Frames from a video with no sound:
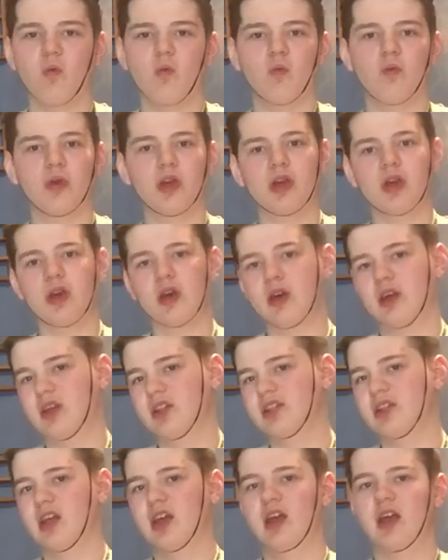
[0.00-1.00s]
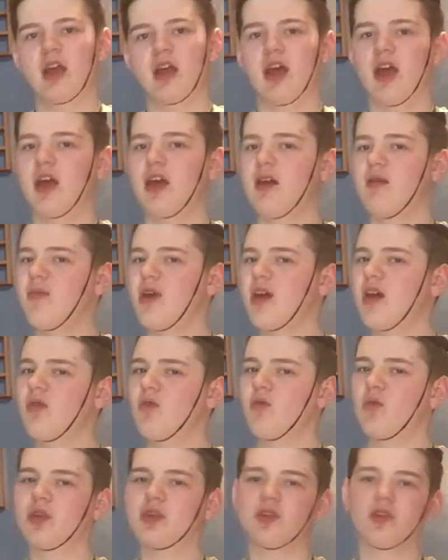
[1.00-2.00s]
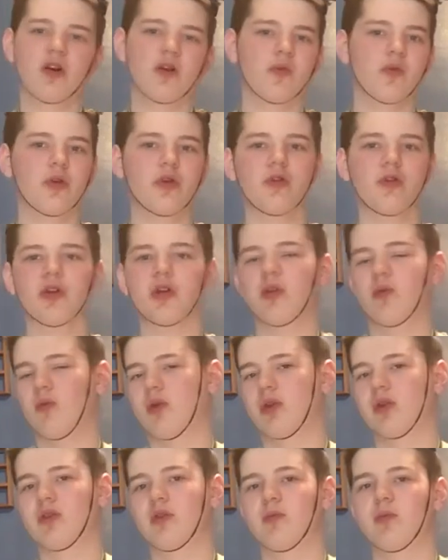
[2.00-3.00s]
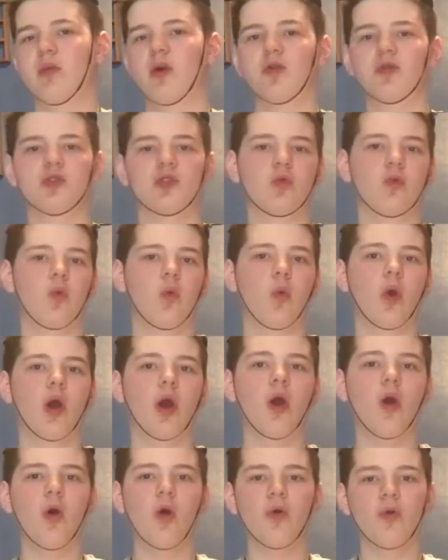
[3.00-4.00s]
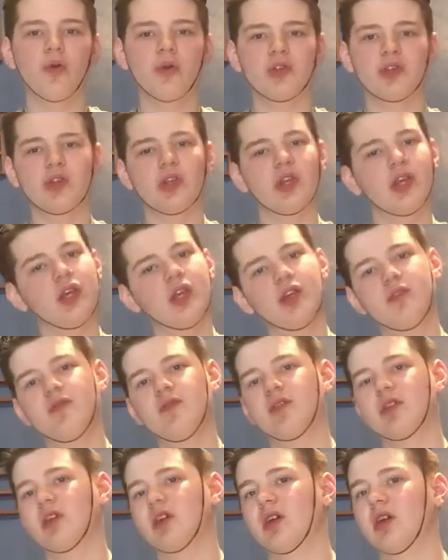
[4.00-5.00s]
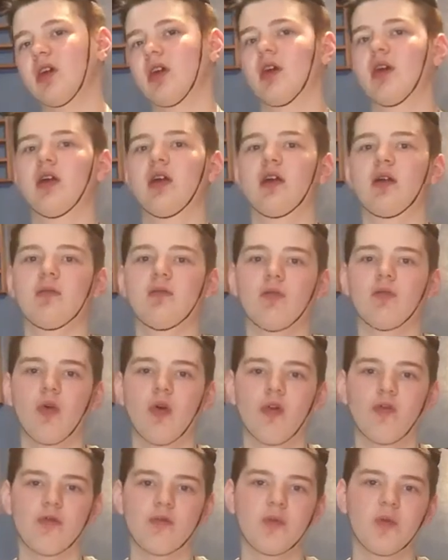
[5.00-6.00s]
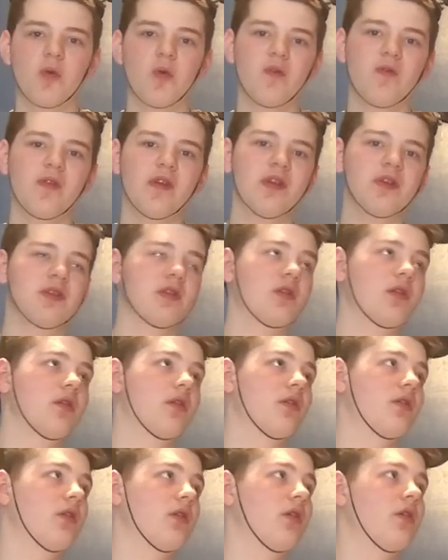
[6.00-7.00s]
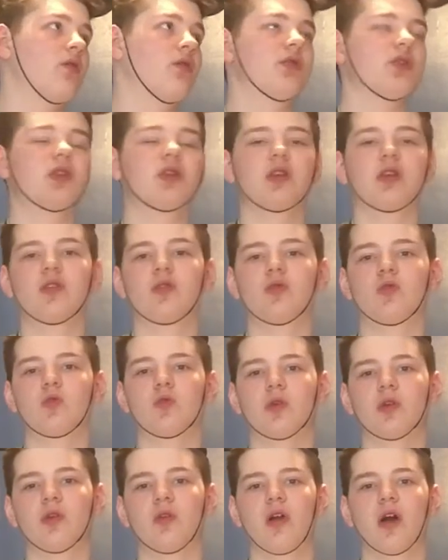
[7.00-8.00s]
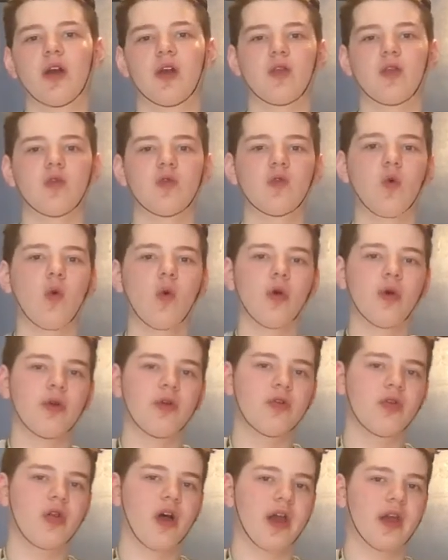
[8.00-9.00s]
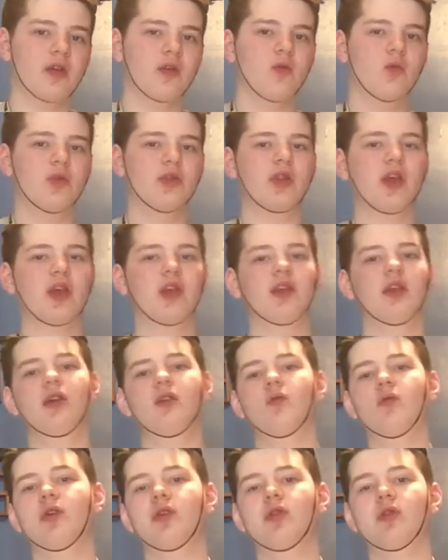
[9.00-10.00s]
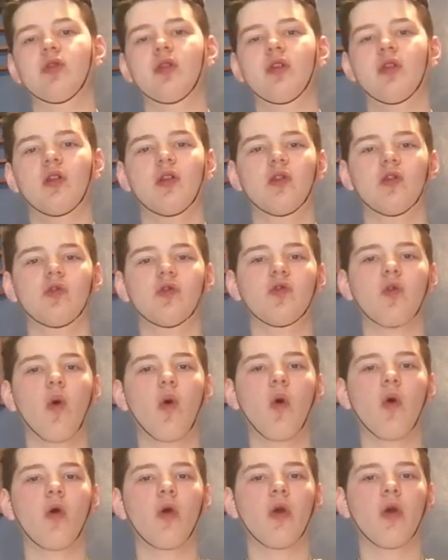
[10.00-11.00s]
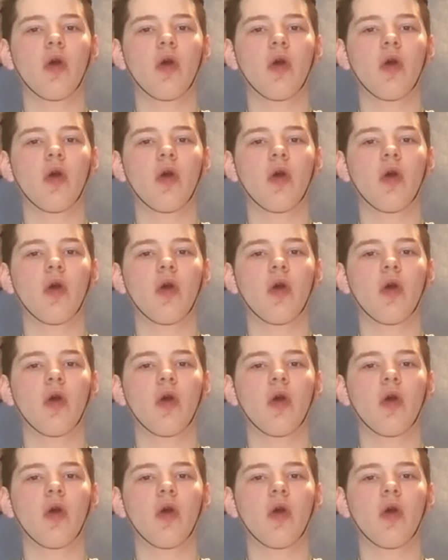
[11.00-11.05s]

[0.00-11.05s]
because Ant-Man was not really one of the most well-received Marvel movies. It was sort of like Thor, like when they did with Thor